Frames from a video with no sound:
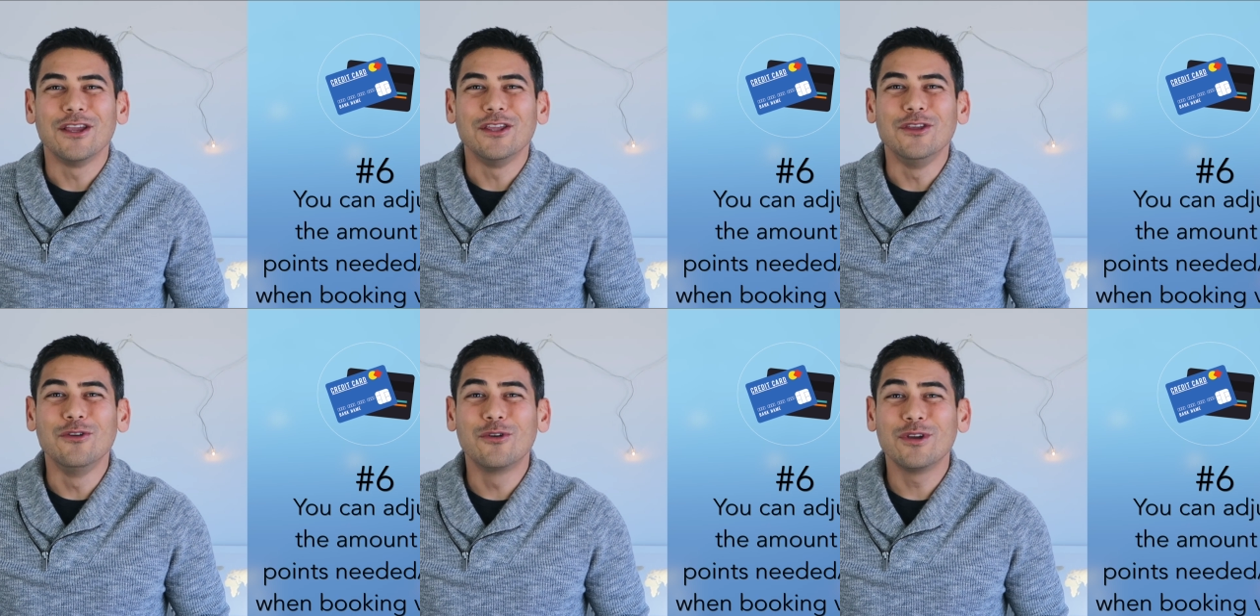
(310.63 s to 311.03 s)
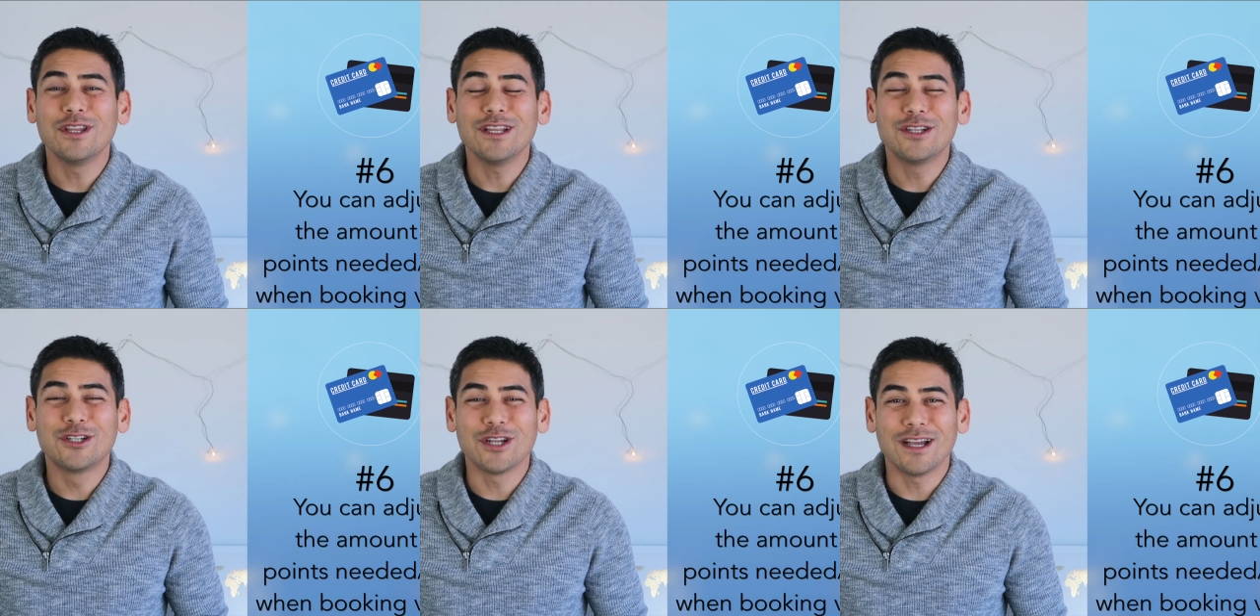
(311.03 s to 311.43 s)
you can
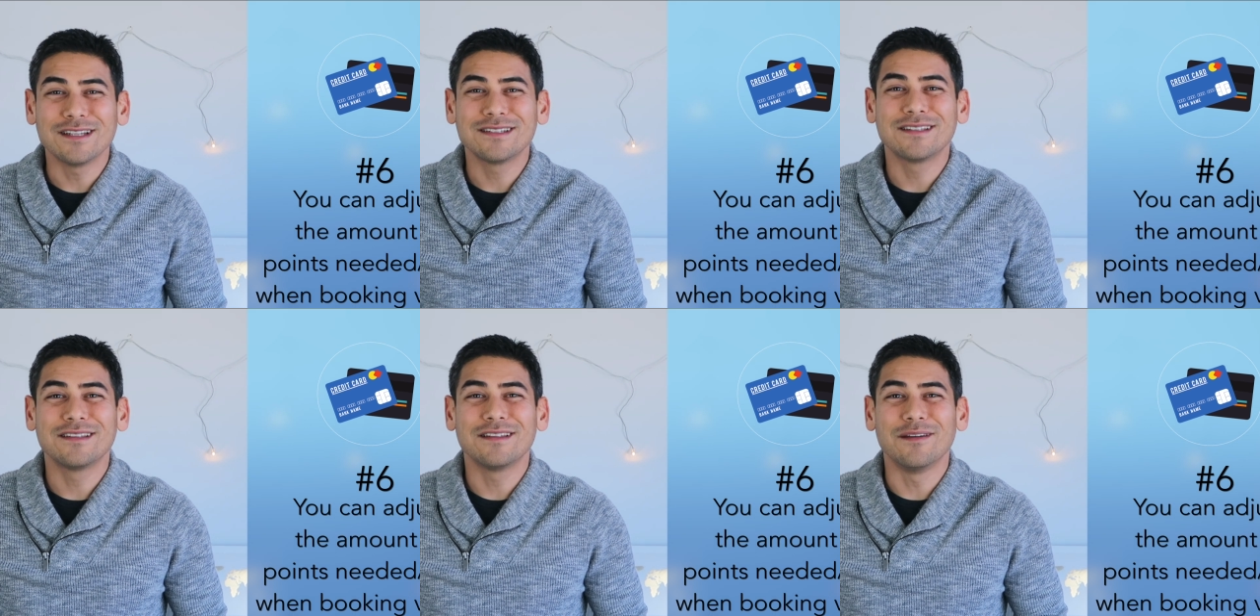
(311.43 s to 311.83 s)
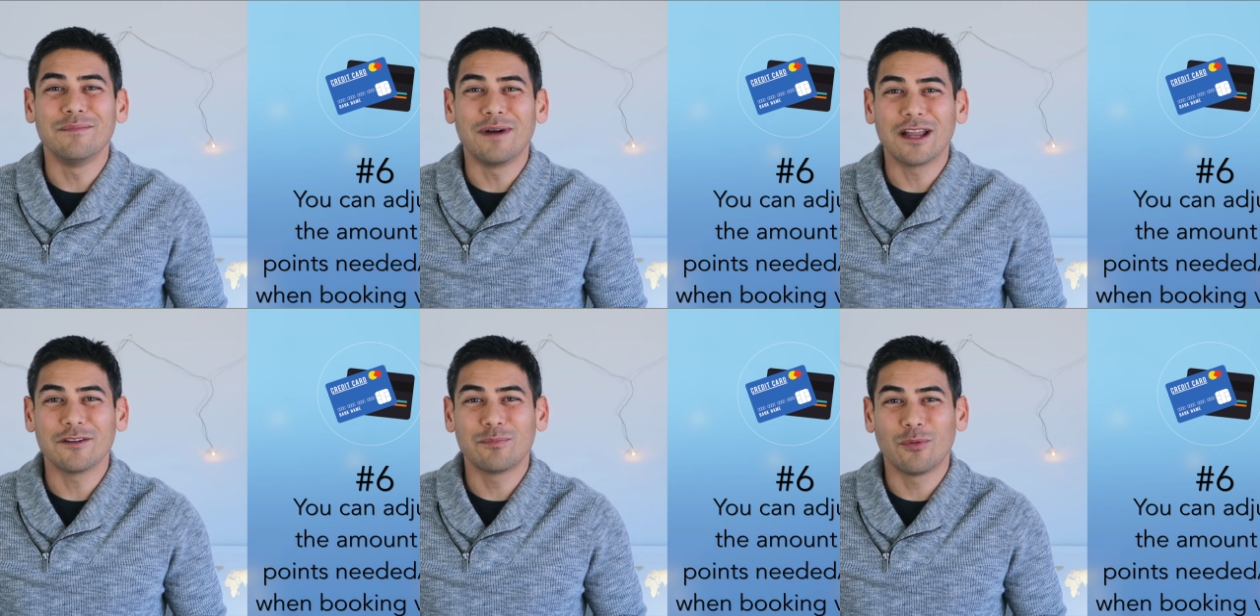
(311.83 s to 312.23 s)
adjust the
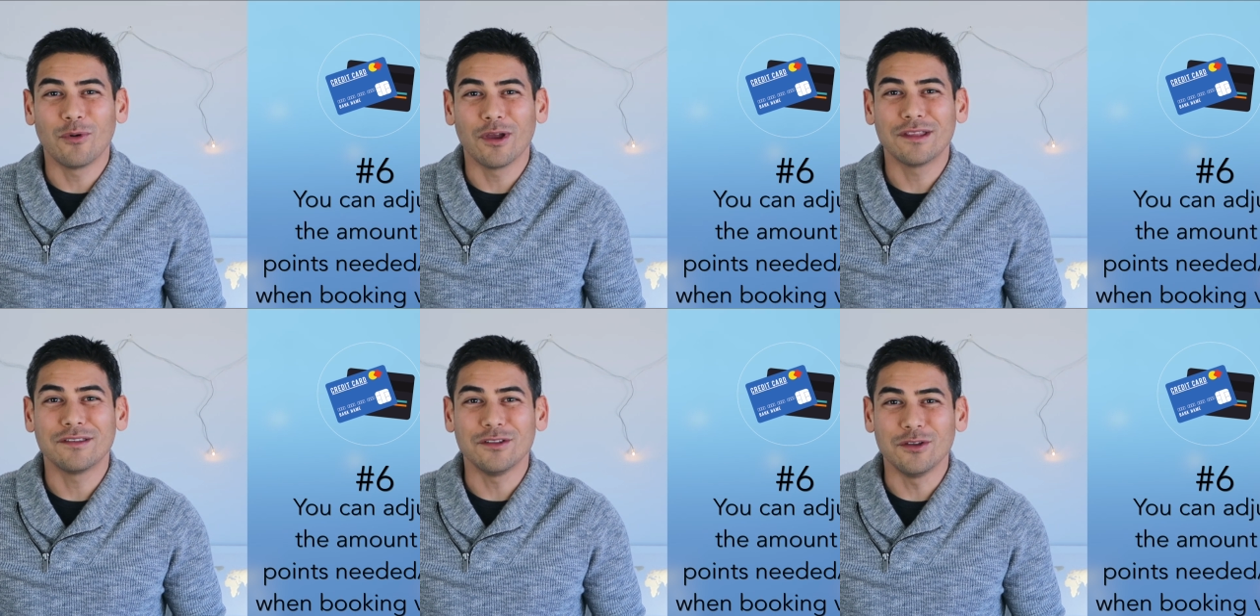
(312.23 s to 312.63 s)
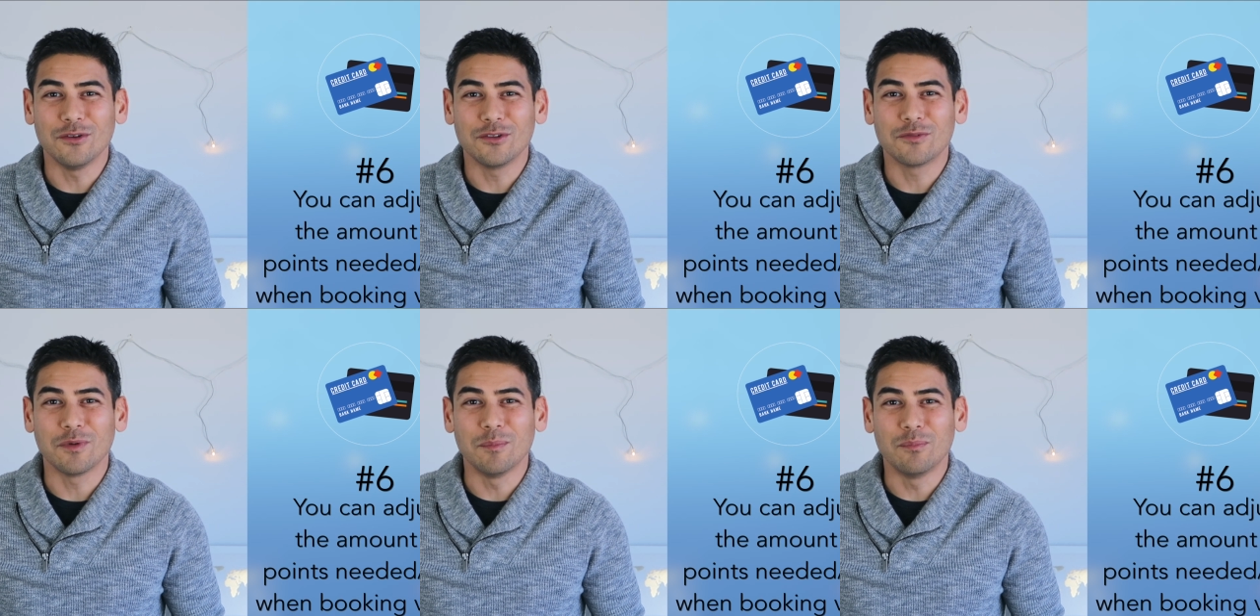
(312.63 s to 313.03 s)
amount of points
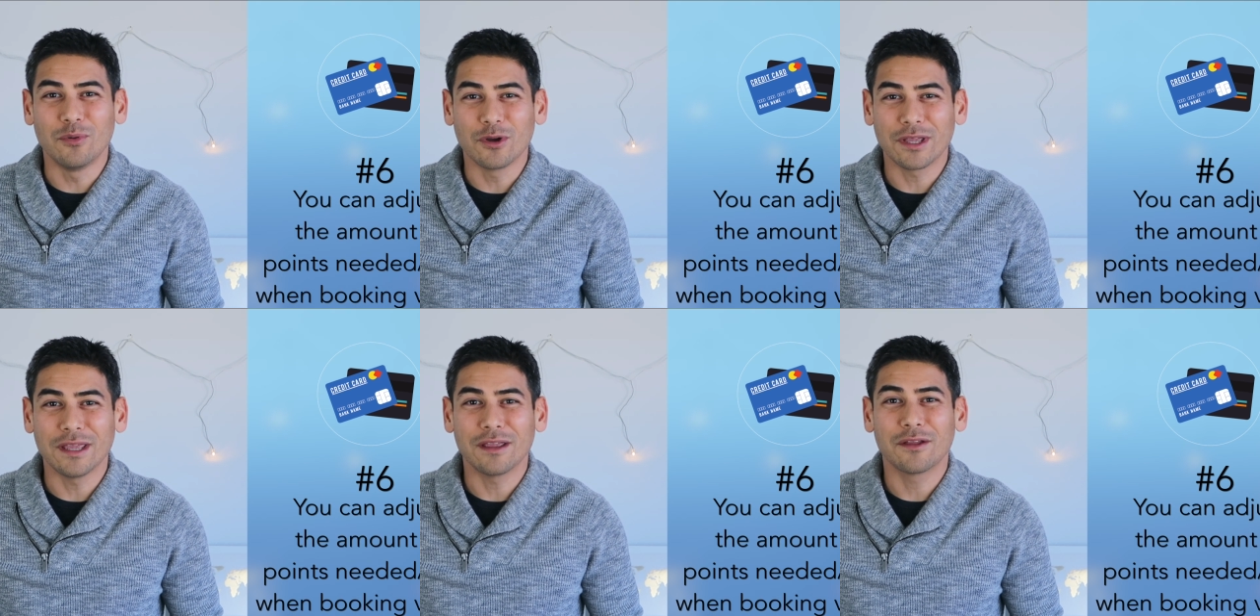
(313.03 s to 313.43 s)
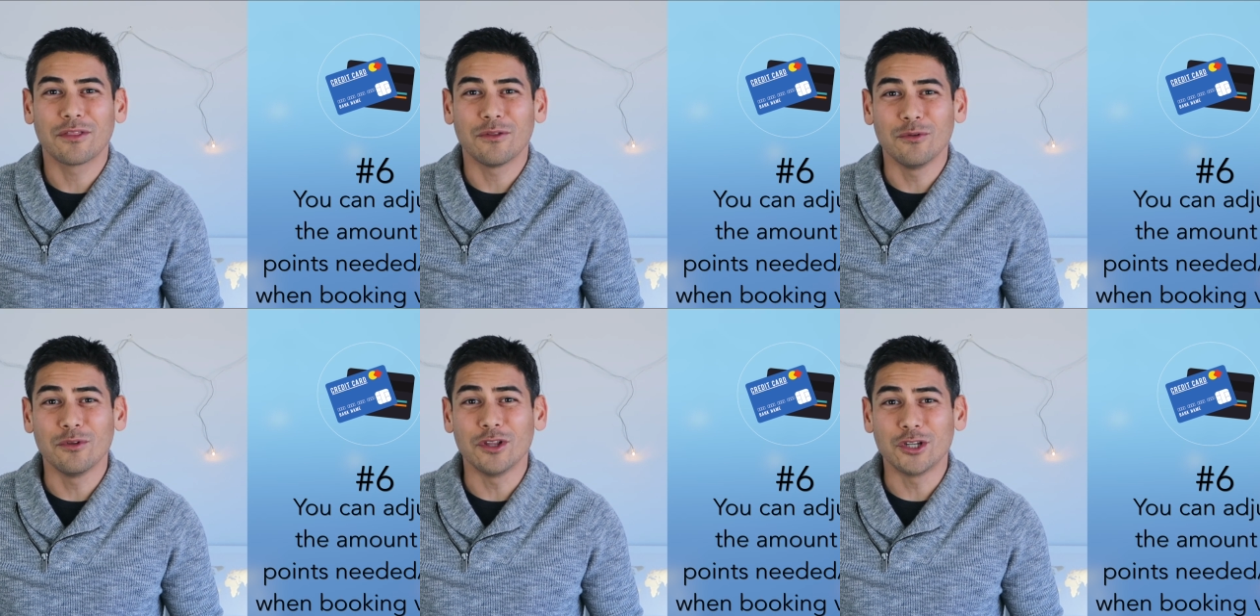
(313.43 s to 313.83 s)
used when booking
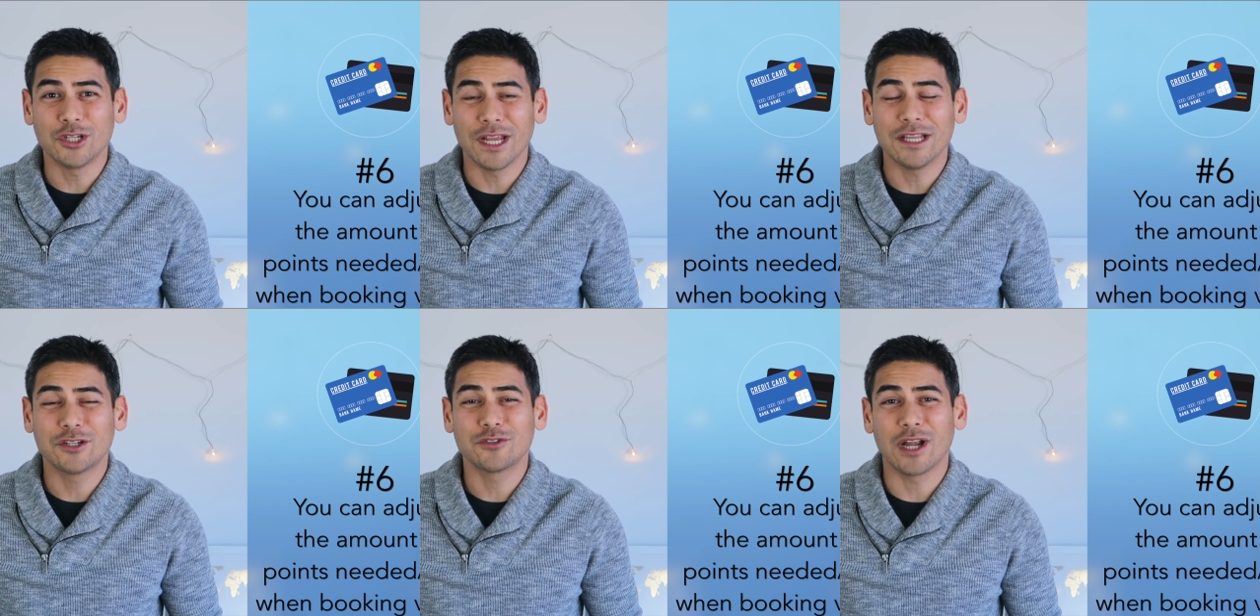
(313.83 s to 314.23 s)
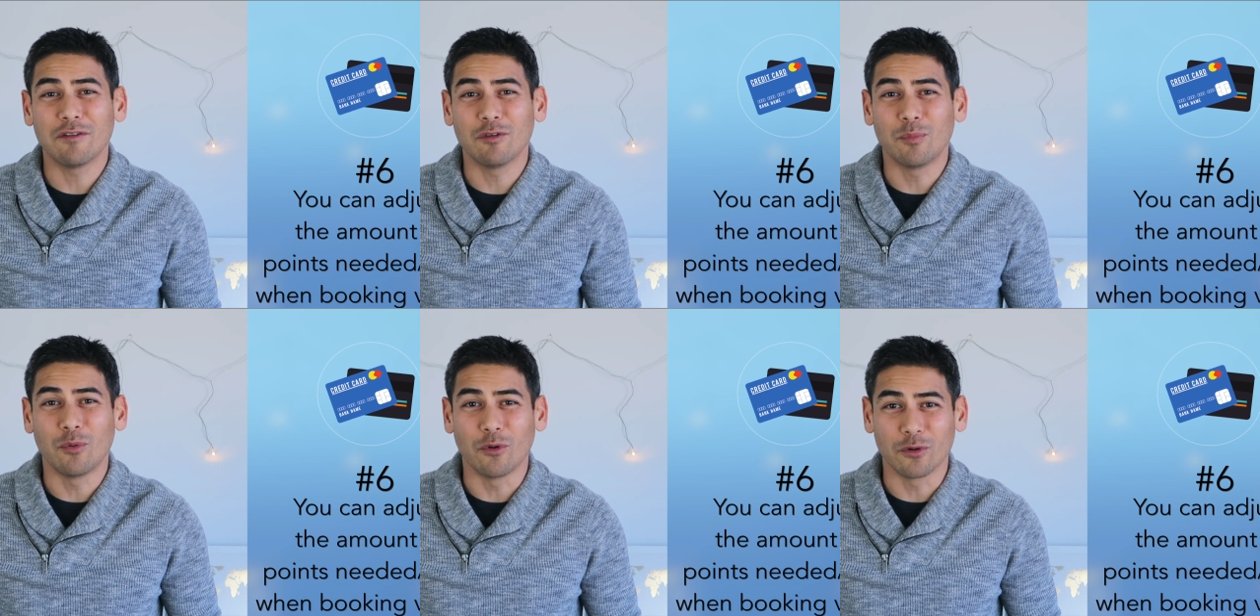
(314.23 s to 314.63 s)
through the Chase
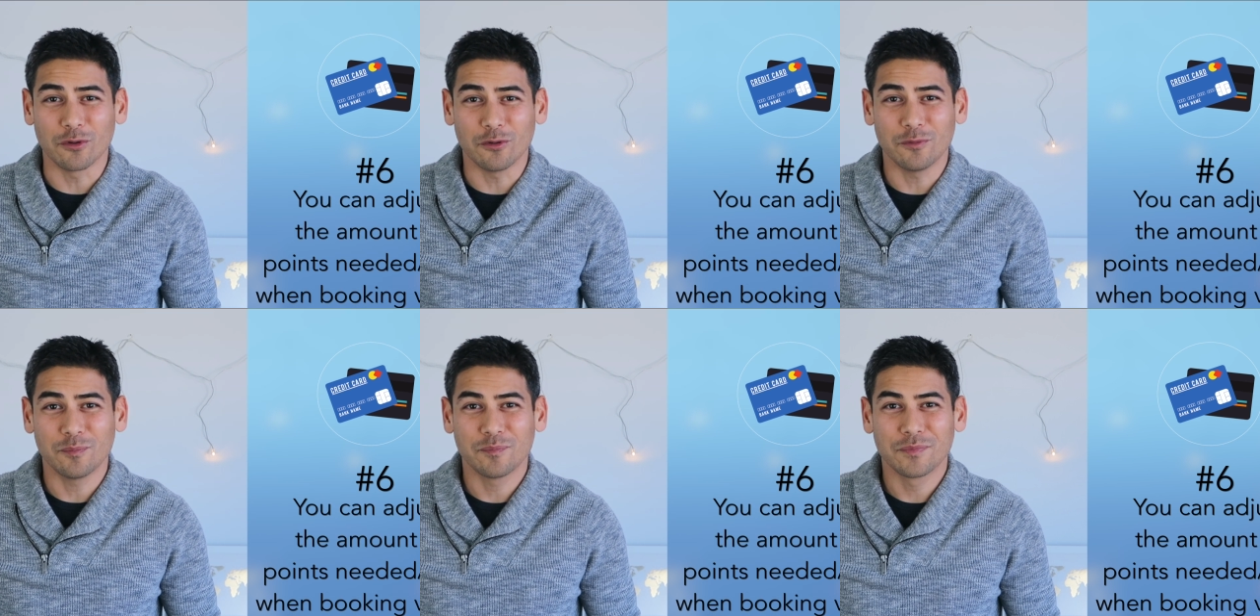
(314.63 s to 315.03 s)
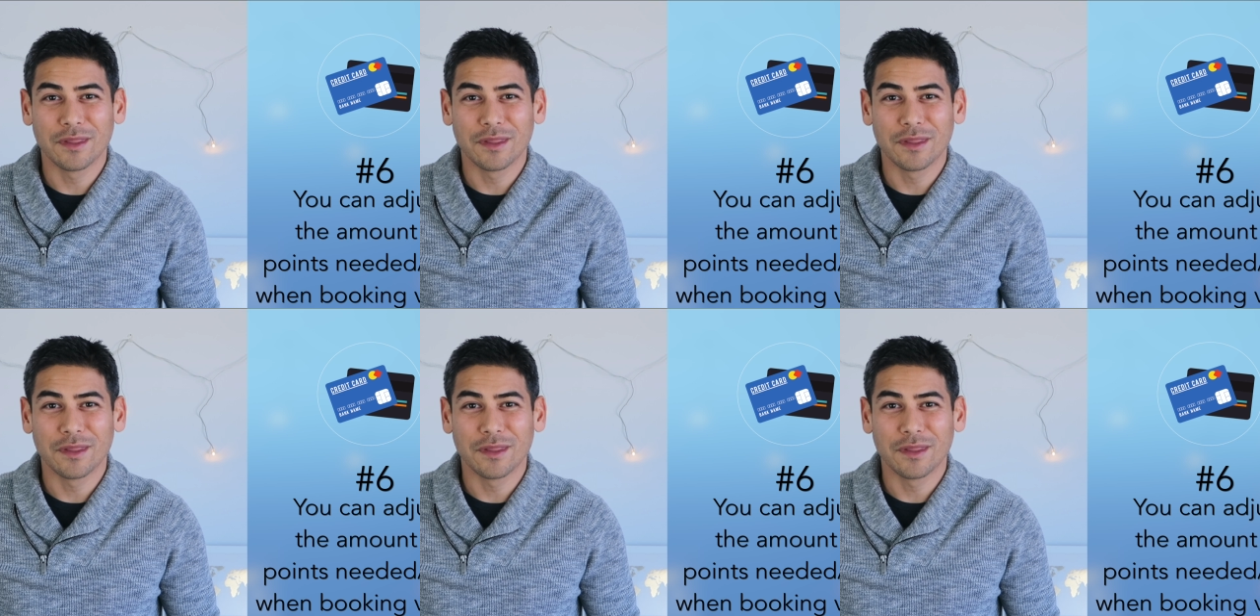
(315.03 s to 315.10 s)
Travel portal.